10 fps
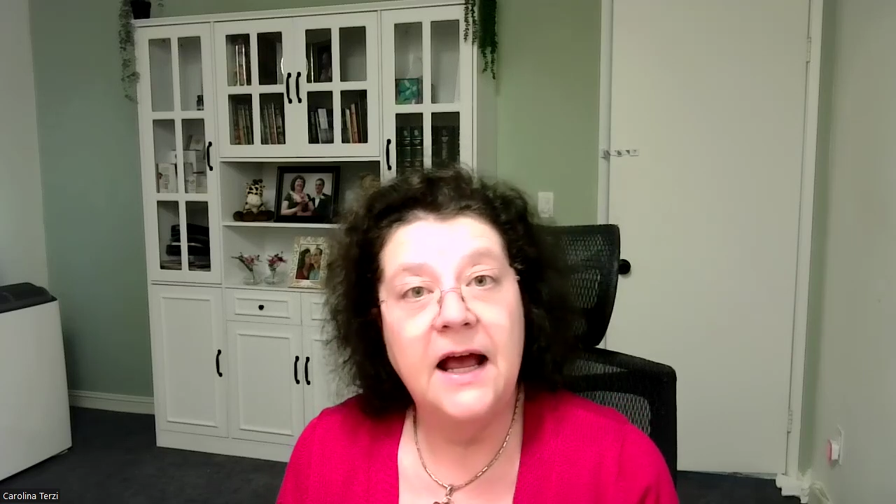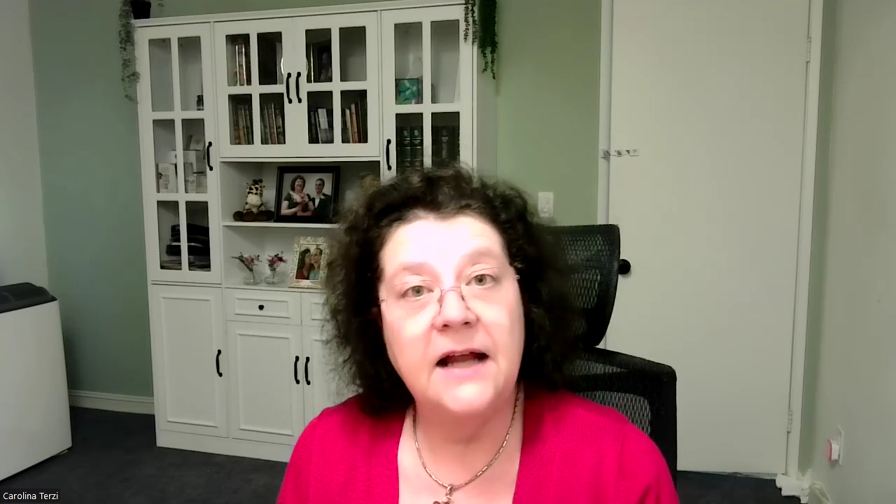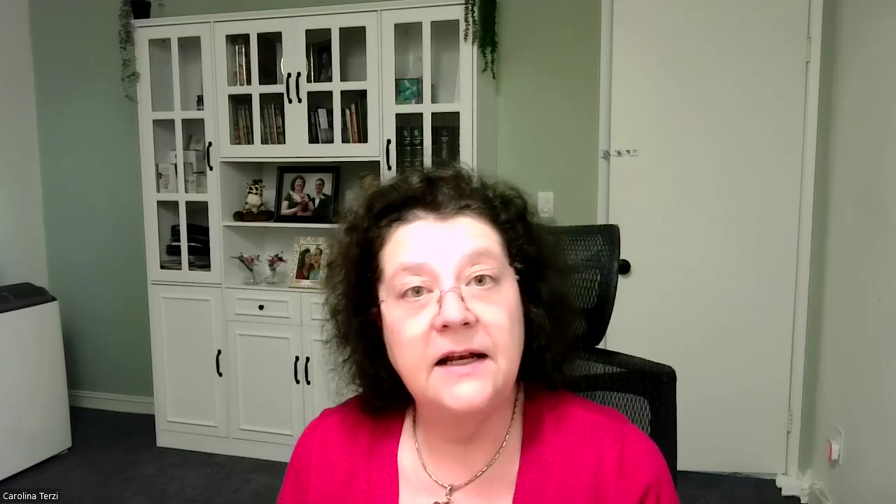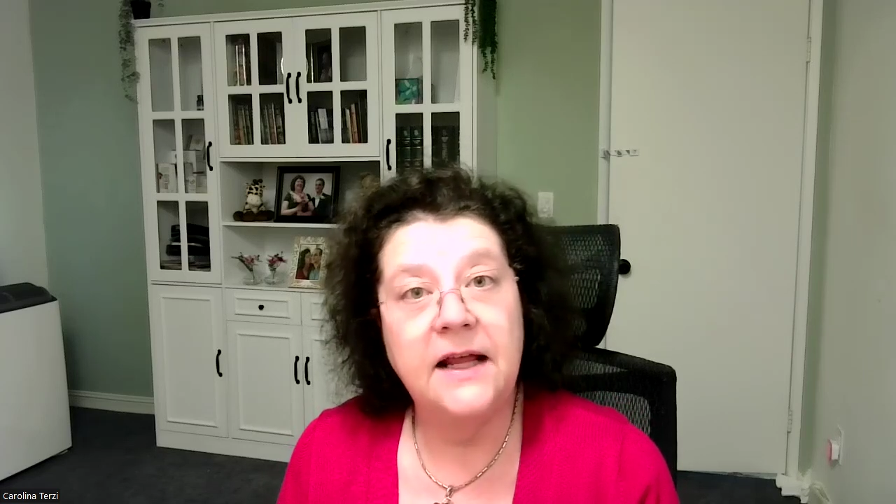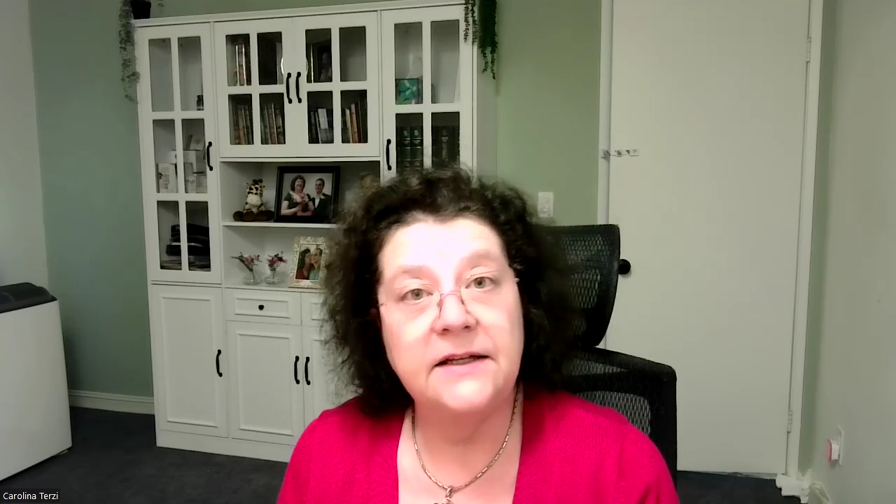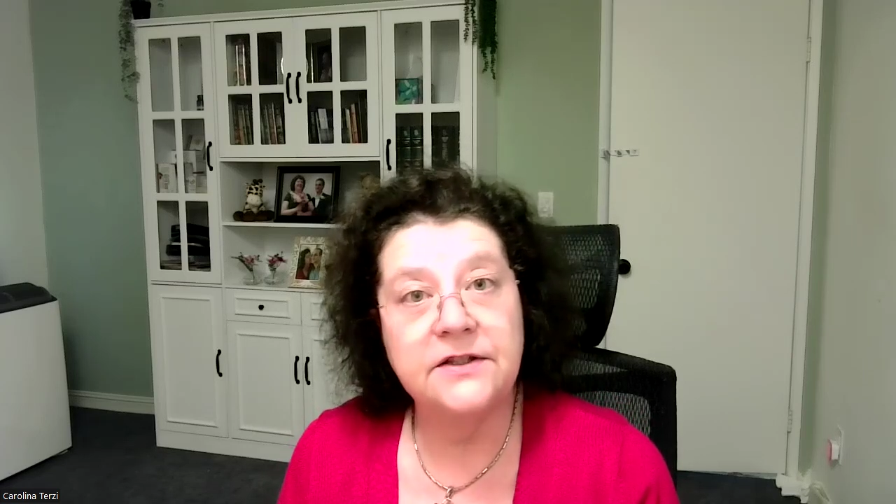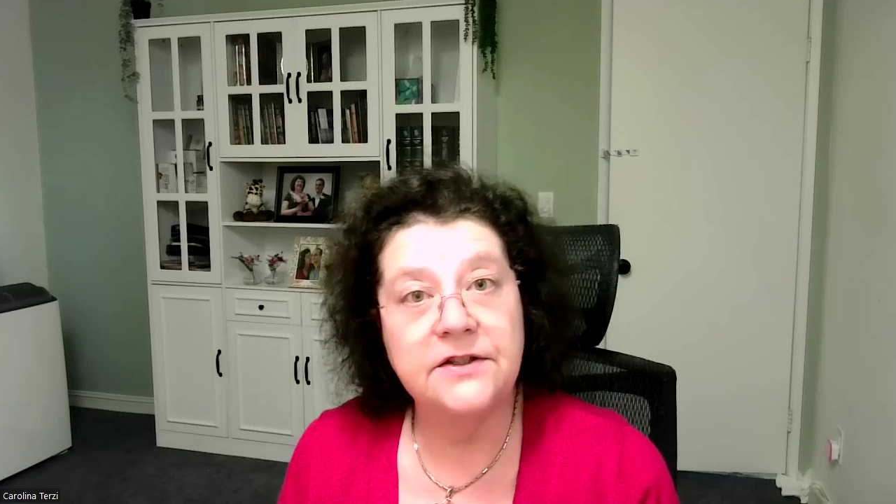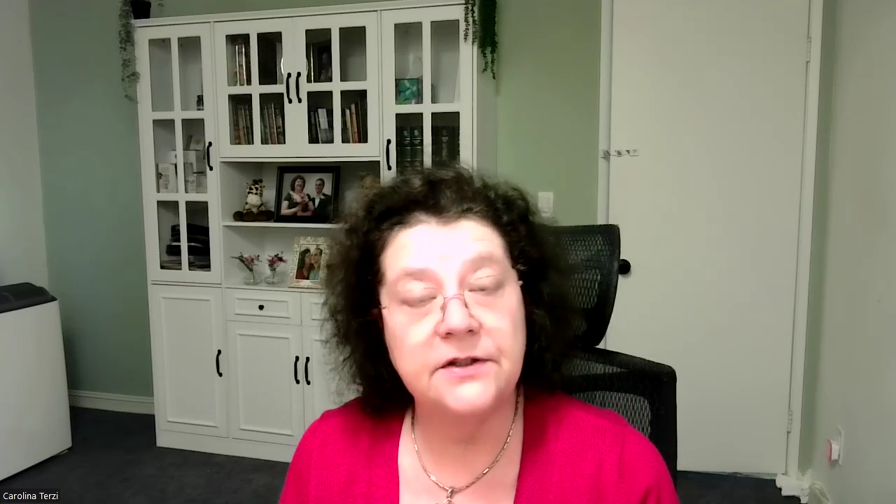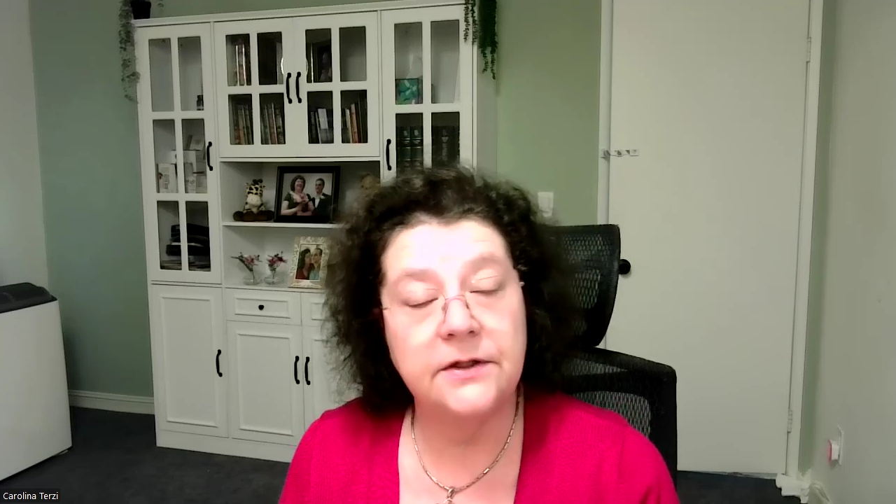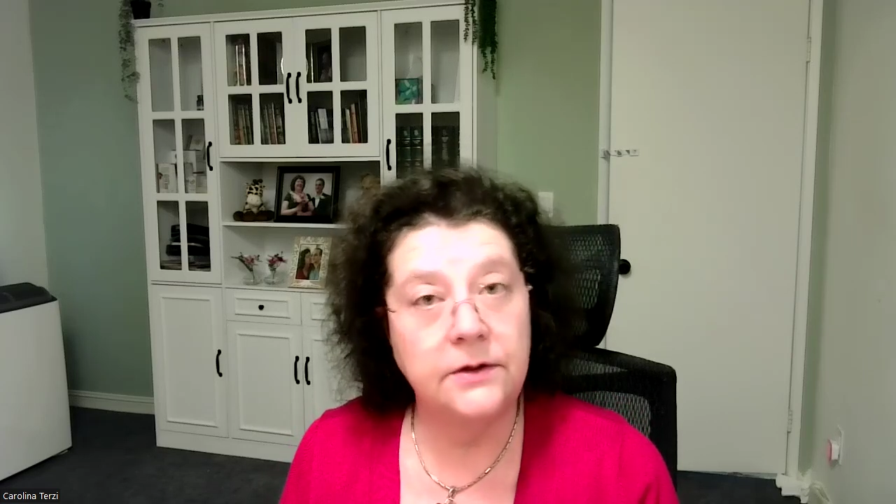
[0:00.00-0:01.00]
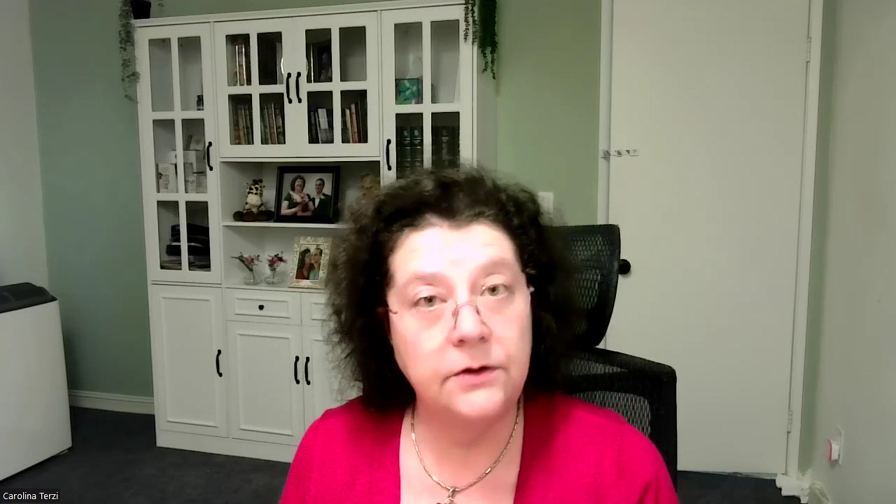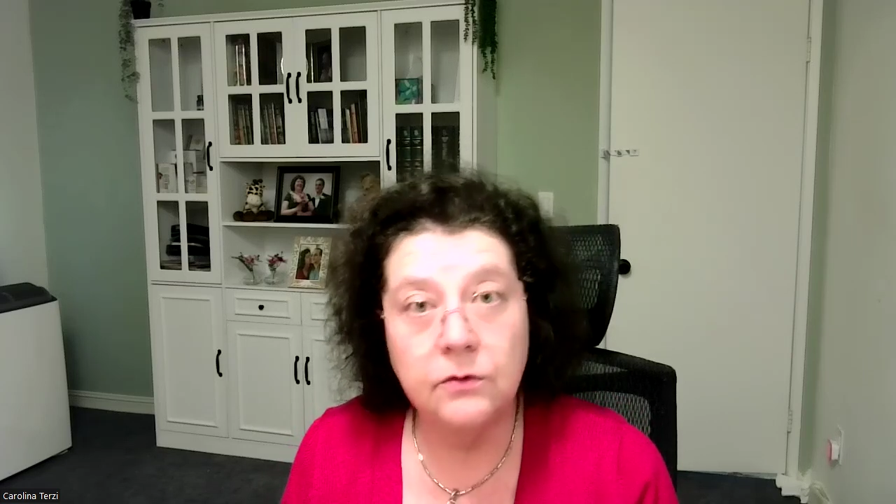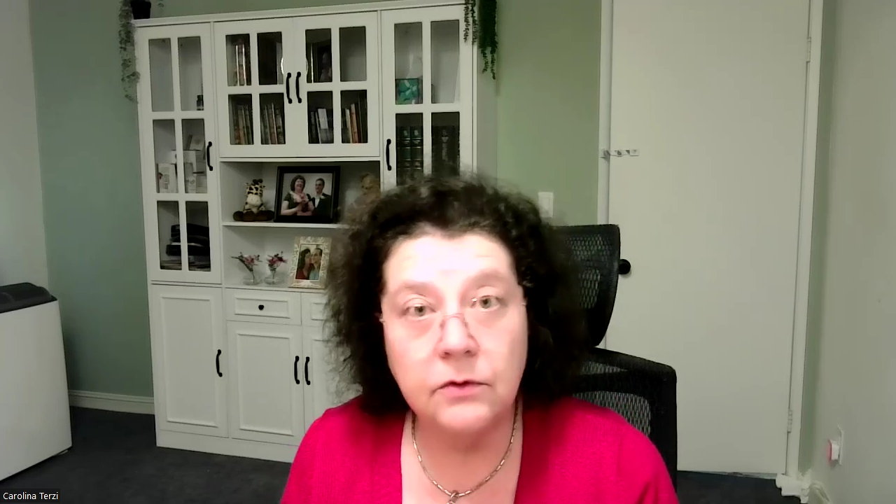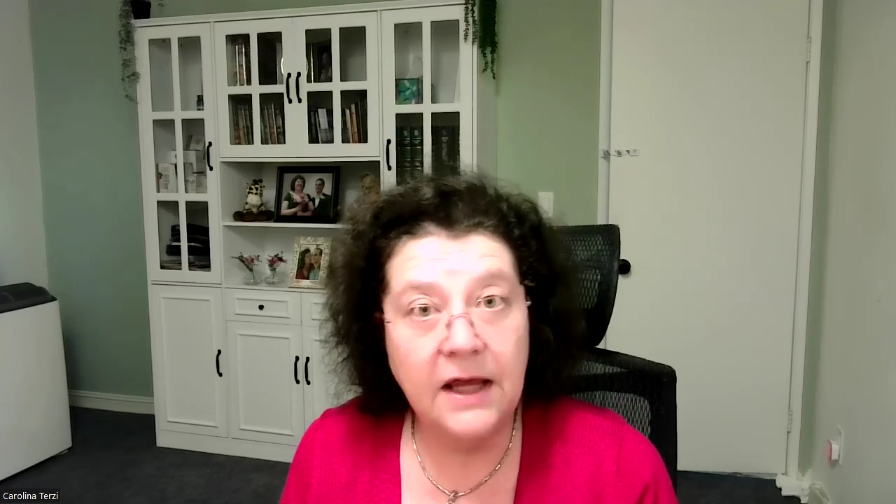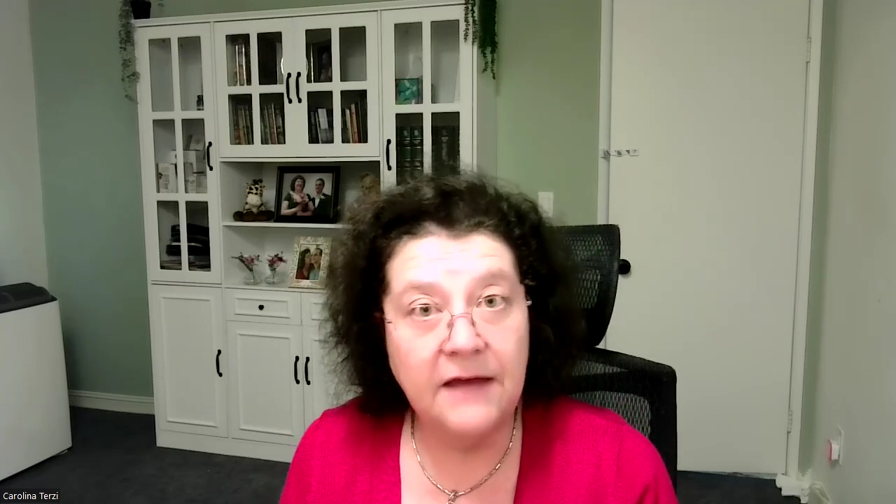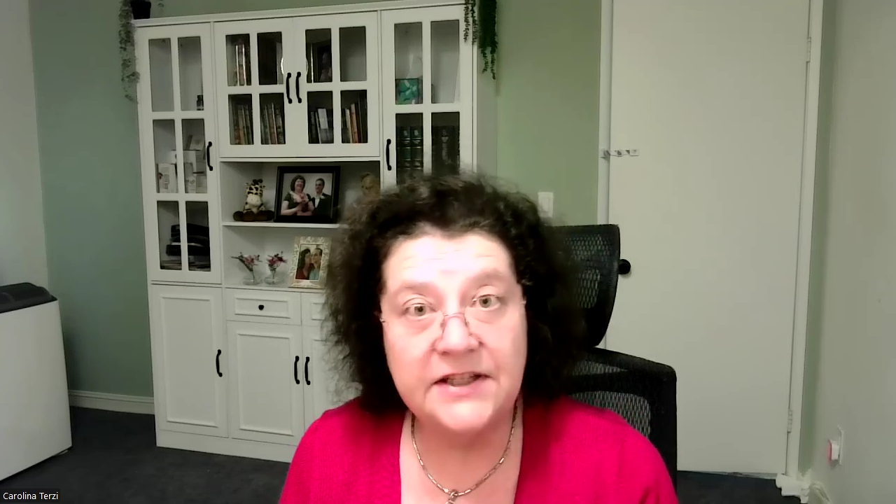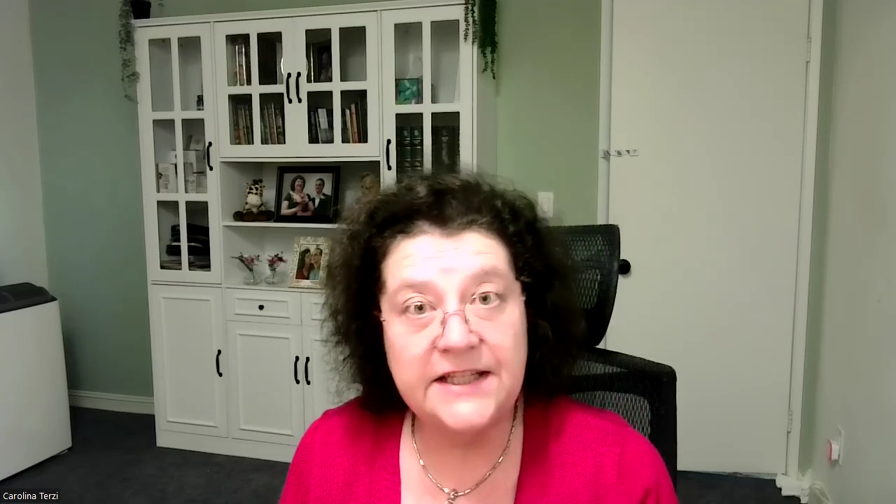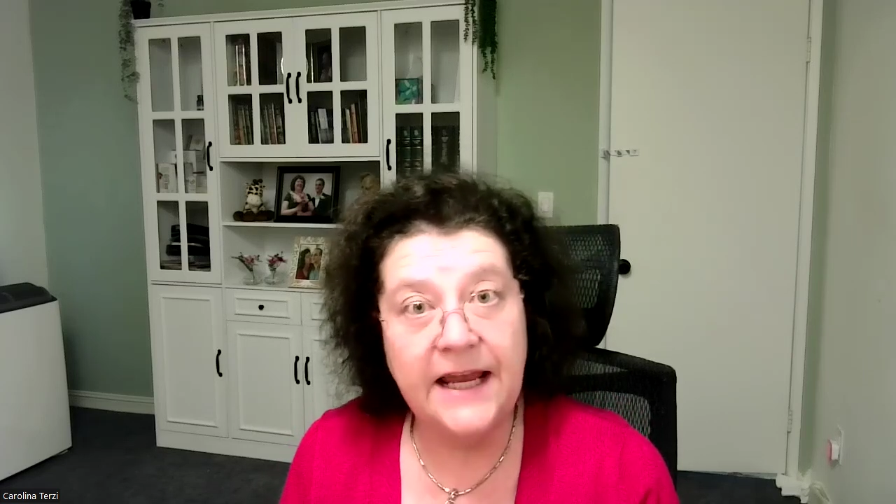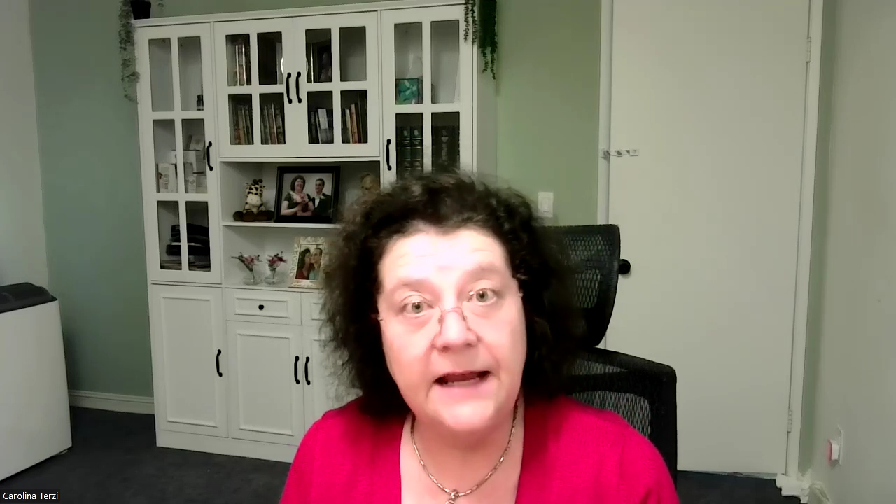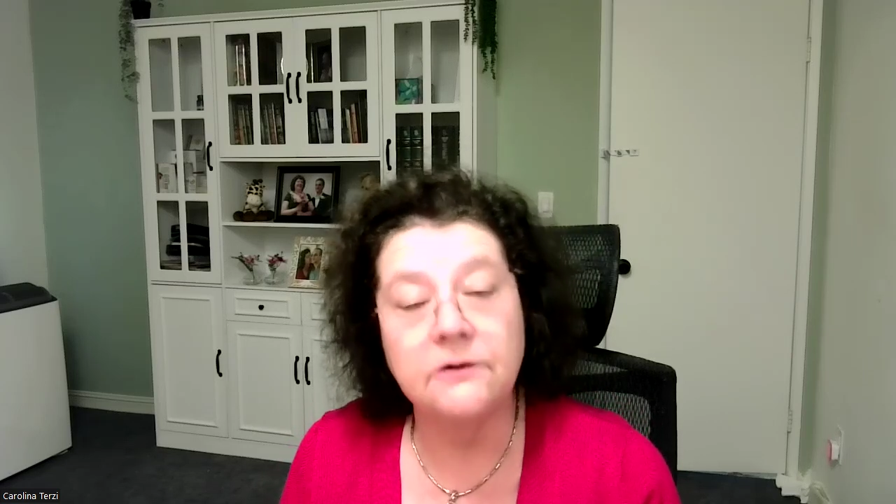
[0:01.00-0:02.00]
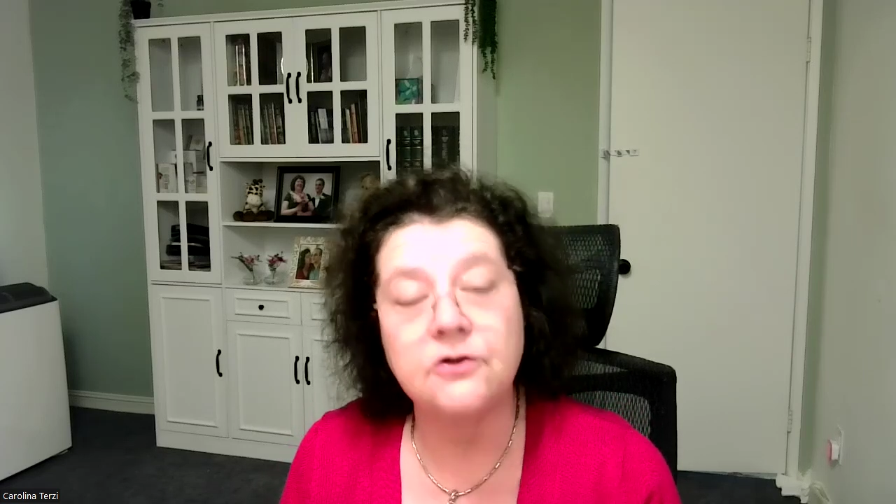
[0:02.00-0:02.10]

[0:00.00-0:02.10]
unless you have a sale.